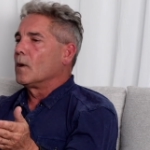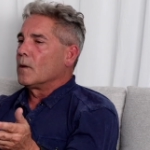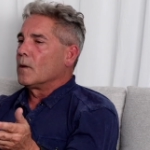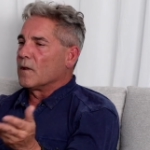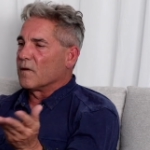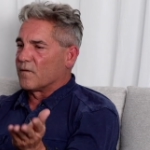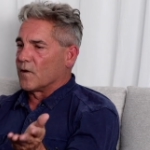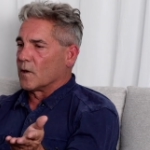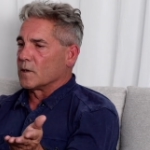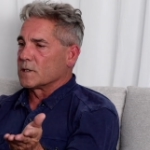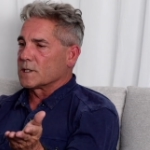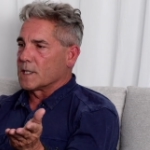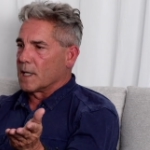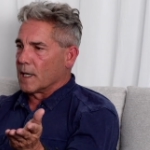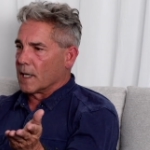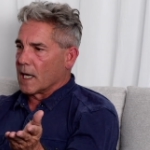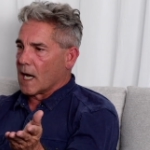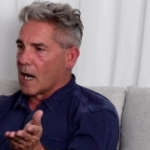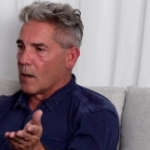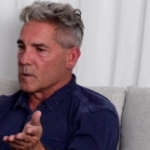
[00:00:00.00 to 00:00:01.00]
The first
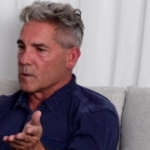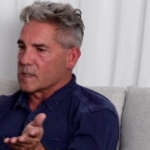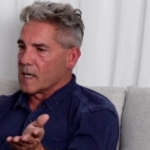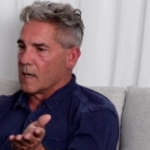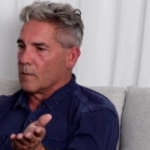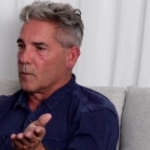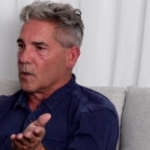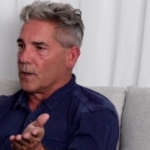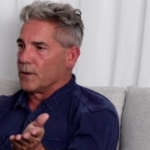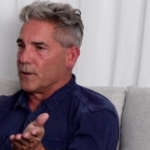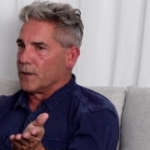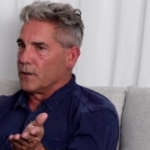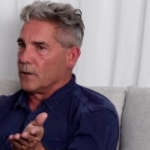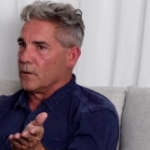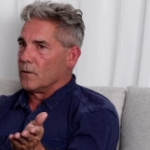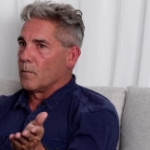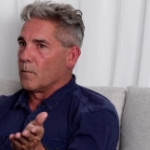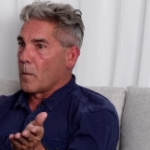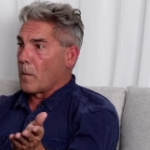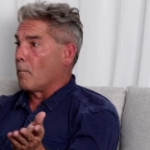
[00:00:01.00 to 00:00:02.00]
thing I was able to
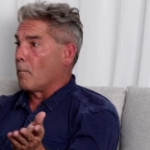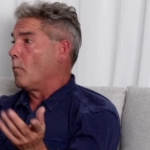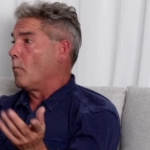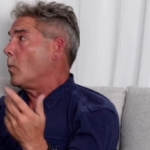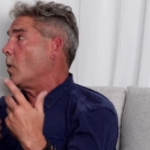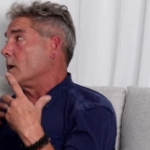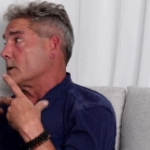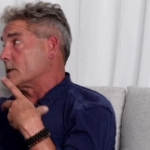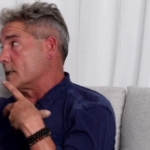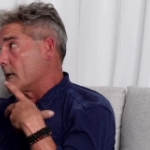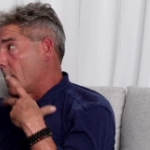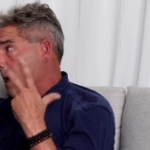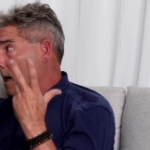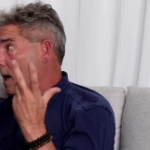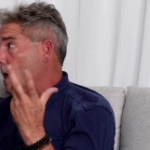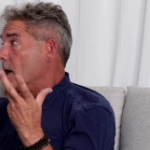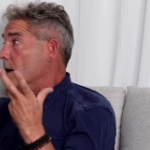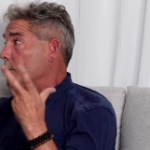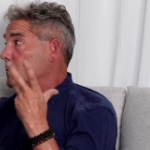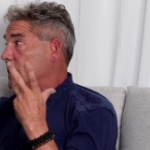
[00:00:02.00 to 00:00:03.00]
do once I
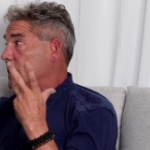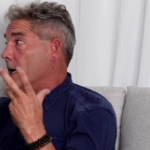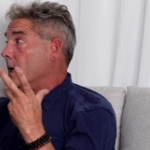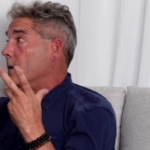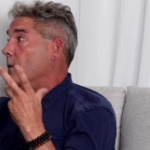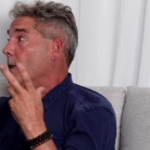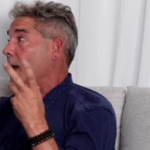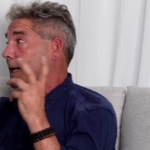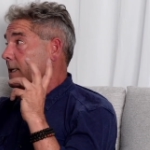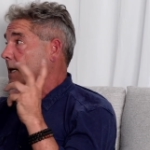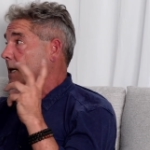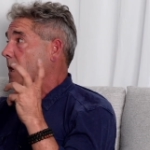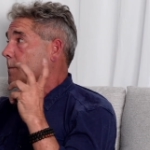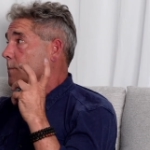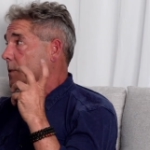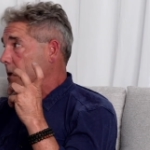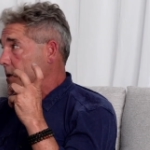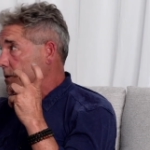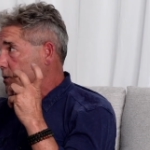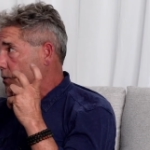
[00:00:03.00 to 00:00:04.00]
obtained that type
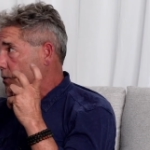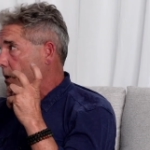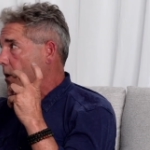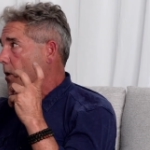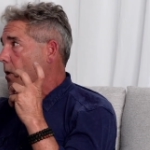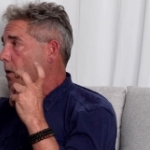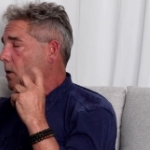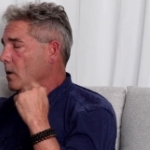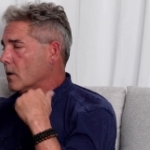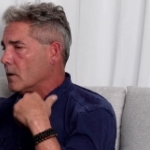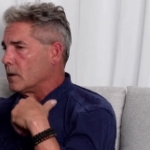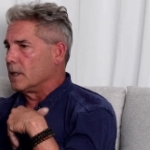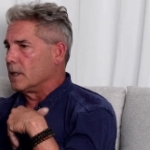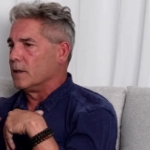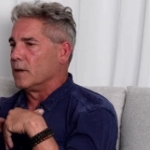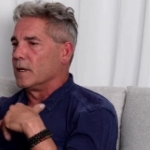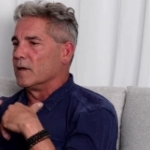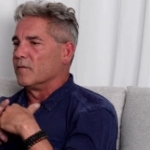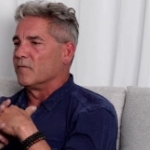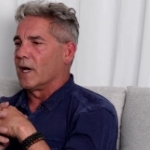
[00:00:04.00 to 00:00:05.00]
of control in
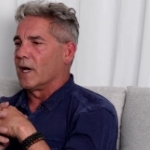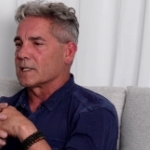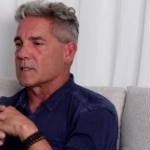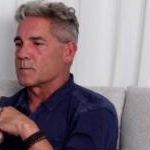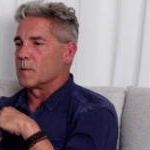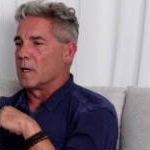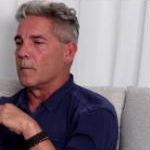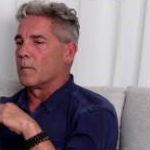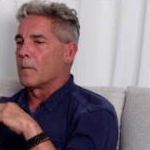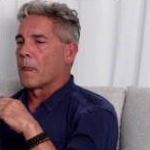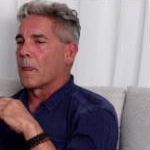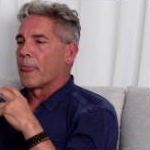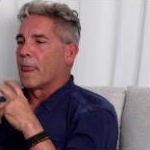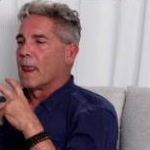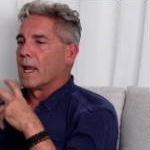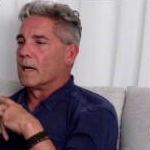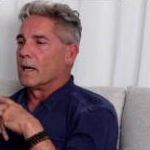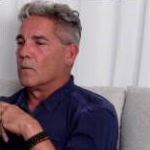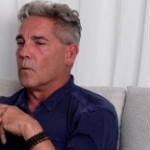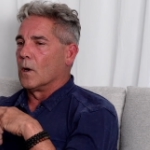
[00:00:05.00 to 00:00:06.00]
the investment
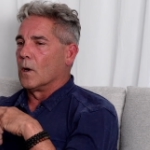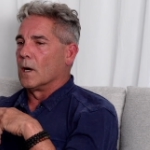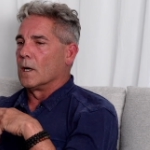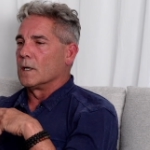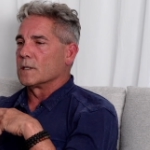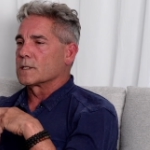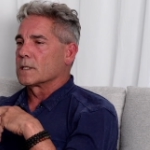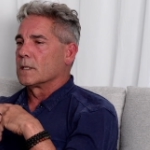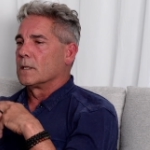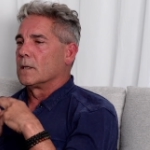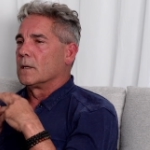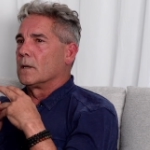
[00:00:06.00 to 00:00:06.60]
was,